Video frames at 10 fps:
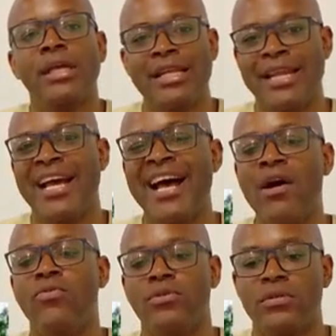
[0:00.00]
in their
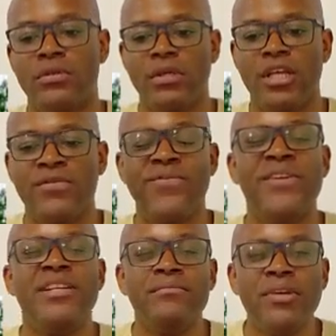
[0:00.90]
house in
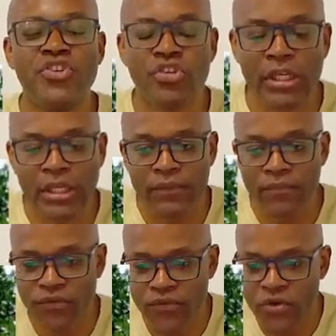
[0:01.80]
Flint, Michigan.
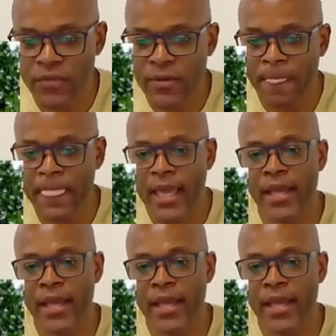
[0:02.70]
You feel me?